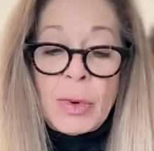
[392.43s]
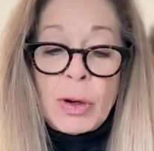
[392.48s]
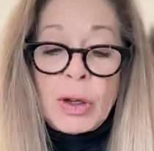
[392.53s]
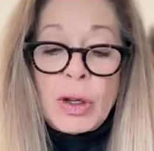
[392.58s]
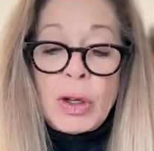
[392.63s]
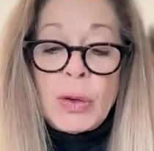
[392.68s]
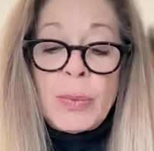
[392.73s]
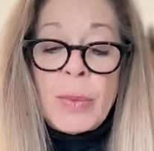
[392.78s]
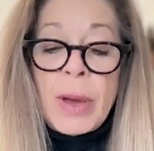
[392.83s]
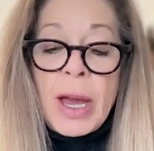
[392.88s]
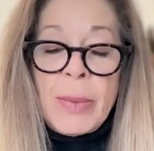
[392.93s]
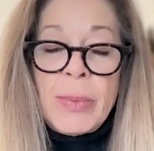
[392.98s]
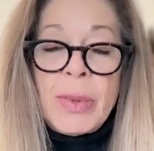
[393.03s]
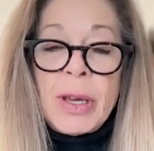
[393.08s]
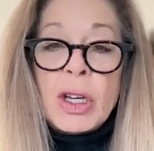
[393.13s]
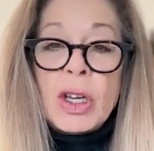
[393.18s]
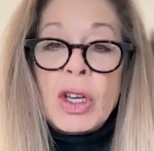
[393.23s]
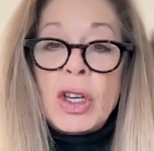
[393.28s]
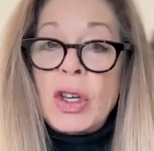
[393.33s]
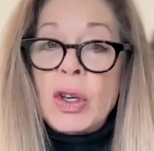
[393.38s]
you may be
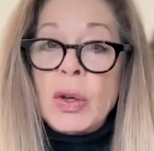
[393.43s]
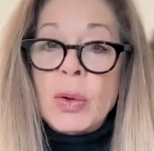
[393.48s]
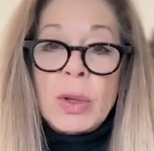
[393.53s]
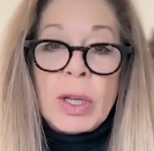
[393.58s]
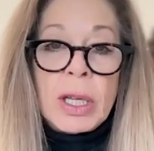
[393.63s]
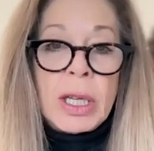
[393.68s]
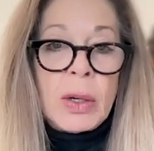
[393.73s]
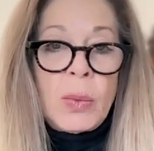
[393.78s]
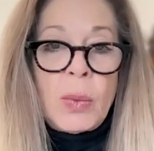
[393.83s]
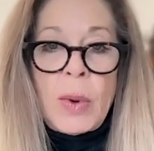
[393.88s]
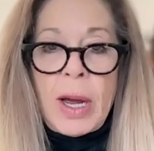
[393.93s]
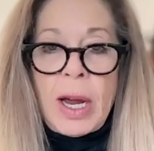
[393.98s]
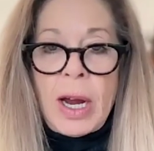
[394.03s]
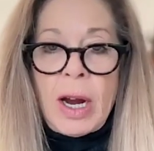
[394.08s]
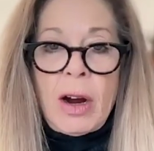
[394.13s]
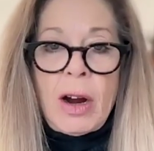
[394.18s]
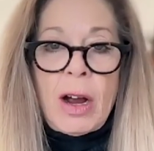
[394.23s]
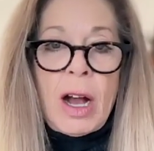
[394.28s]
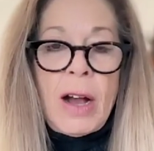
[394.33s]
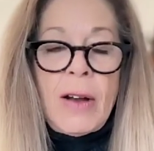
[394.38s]
acutely
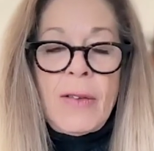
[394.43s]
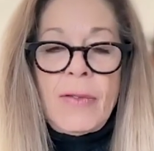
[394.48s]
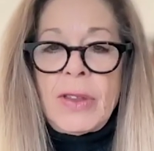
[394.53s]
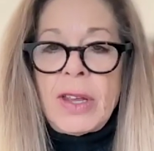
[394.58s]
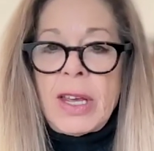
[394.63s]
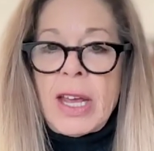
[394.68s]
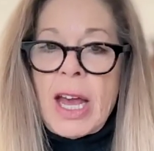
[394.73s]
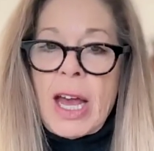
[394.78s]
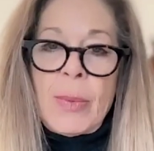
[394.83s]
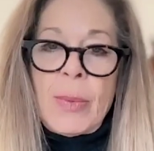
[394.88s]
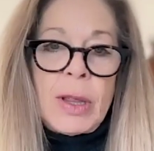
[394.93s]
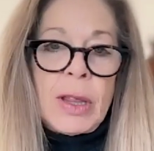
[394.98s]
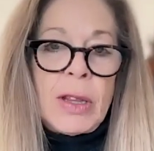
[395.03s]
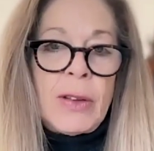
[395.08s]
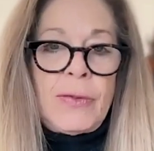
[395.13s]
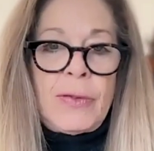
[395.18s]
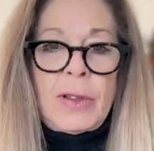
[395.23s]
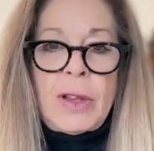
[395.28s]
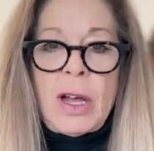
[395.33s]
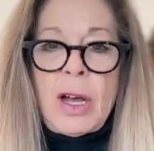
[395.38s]
aware of the ebb and the
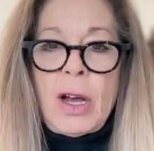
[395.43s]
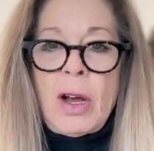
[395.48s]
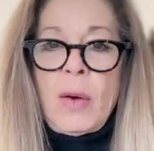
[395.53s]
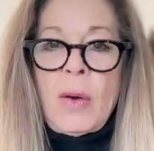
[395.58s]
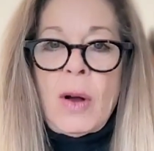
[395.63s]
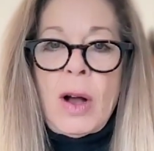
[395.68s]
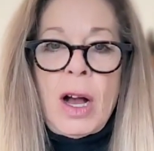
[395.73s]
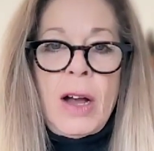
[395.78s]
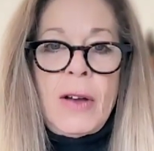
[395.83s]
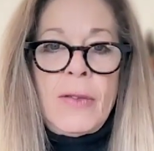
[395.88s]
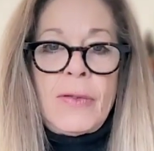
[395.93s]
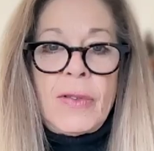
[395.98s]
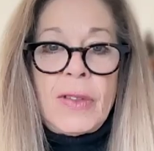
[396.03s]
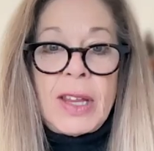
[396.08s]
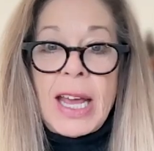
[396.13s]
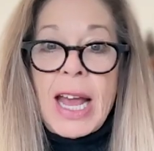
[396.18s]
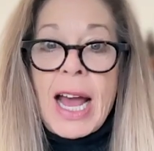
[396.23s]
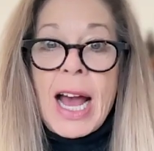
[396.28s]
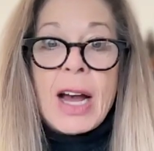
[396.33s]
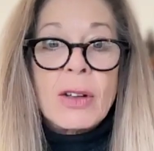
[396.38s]
flow of
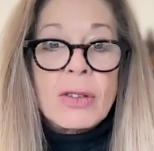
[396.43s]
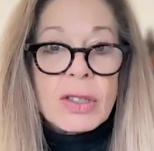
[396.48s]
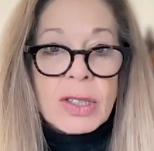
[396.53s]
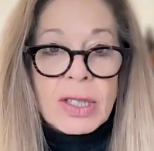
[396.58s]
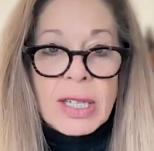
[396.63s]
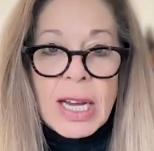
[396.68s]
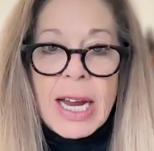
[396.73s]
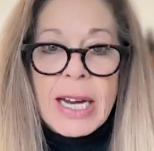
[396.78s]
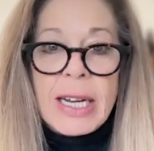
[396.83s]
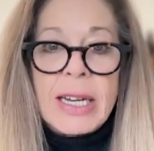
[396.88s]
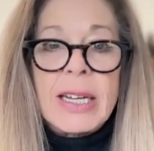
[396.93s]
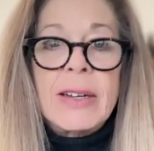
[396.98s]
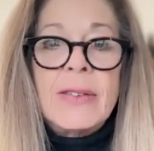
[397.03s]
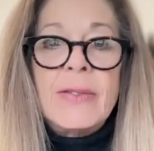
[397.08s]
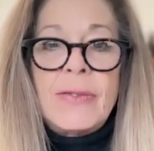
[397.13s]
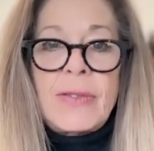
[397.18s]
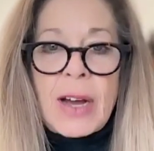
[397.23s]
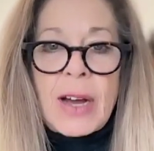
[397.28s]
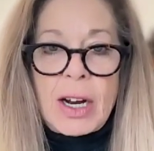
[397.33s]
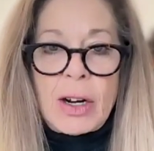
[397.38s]
the outside
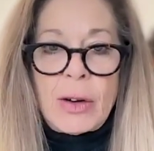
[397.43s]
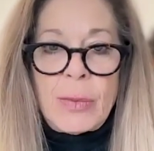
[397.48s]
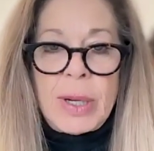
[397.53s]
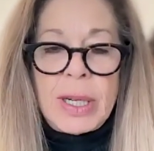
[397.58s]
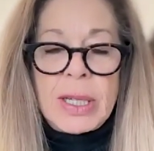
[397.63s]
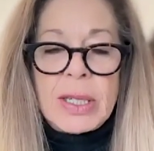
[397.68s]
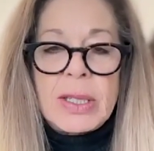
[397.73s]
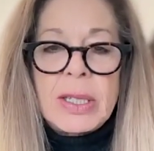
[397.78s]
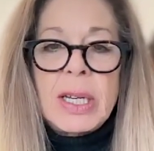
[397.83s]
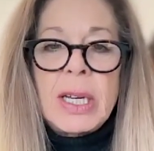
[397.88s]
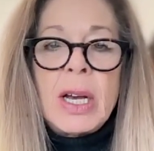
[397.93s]
environment.